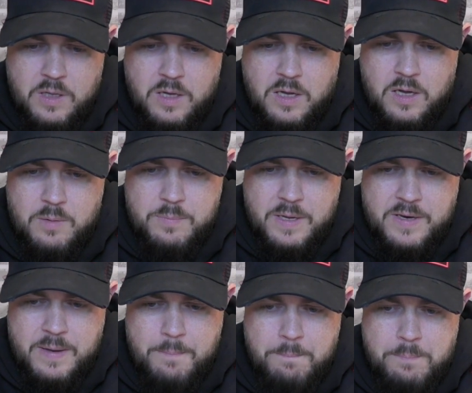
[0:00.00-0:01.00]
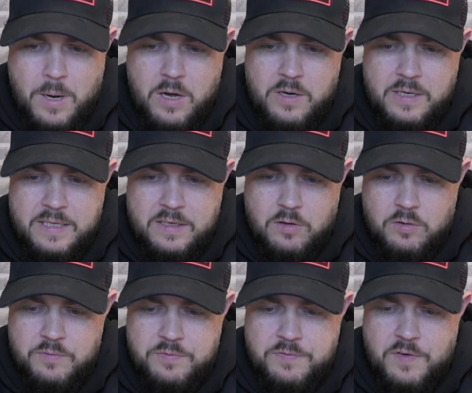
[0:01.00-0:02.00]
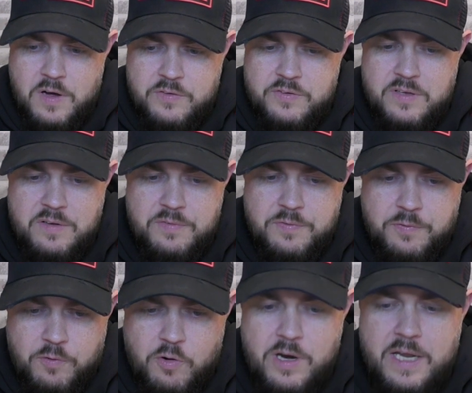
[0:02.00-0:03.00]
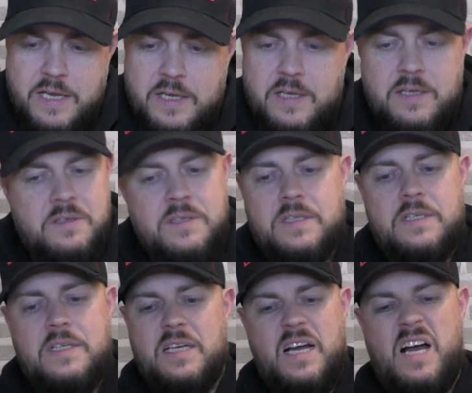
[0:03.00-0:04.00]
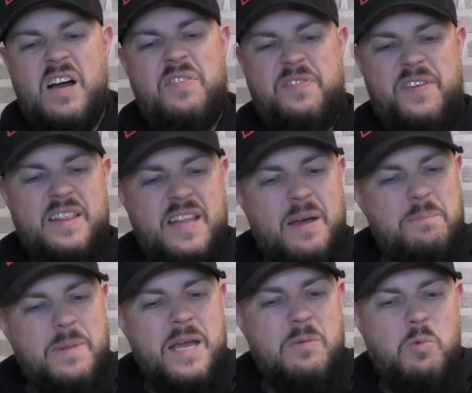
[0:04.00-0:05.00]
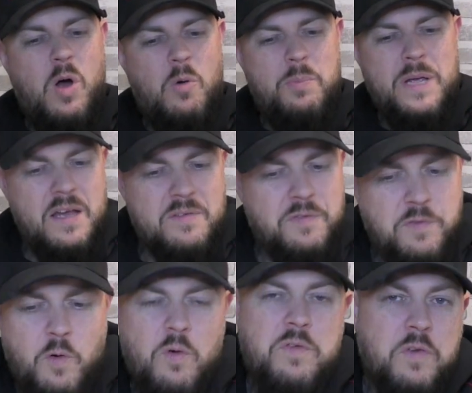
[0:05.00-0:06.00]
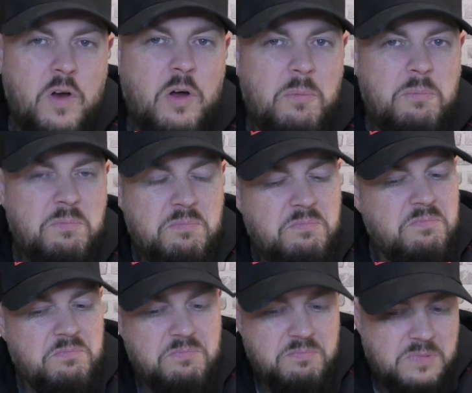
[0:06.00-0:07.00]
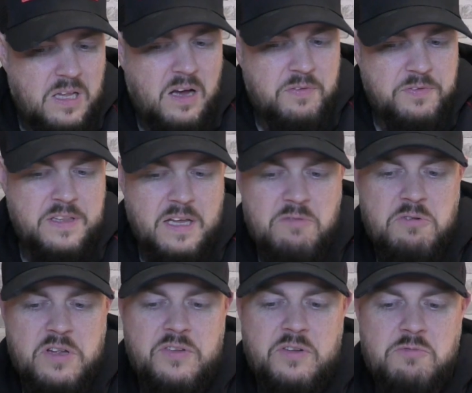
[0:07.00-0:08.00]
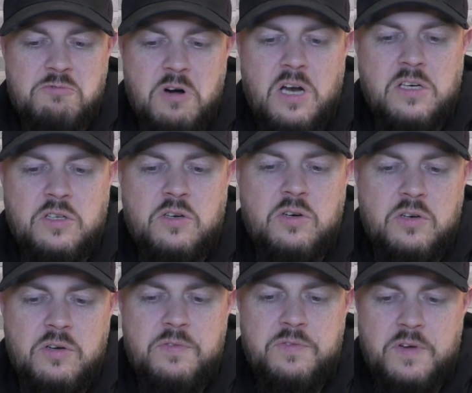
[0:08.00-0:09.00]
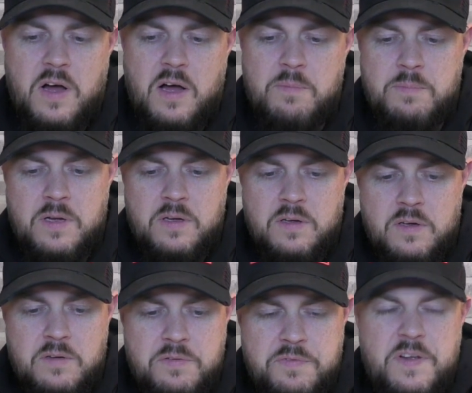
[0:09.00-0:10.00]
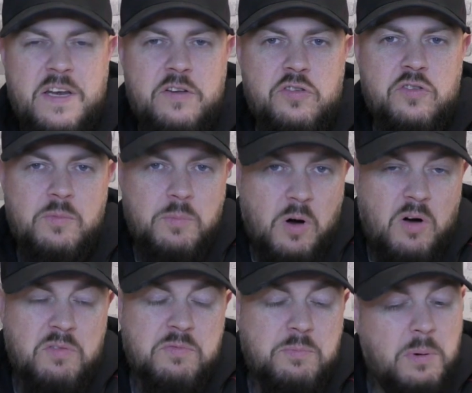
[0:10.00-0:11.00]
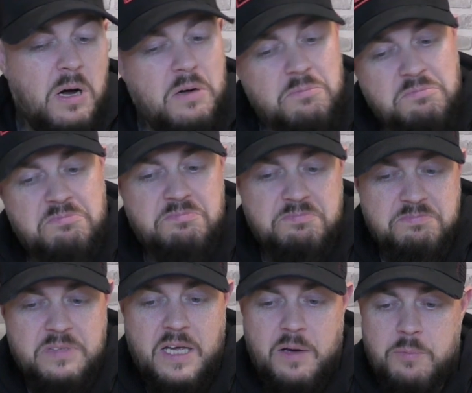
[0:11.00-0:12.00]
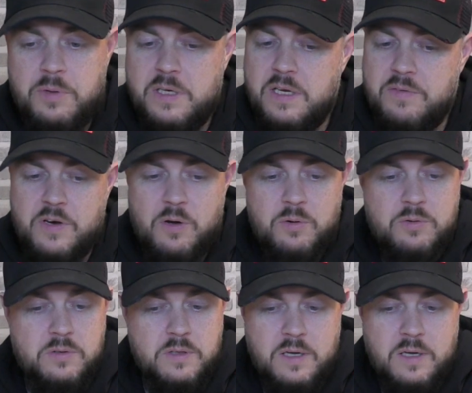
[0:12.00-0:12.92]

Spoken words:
And then Burnley on 33. I think that may well be it for Fulham. I think their recent run could have finished them off, but yeah, we never know.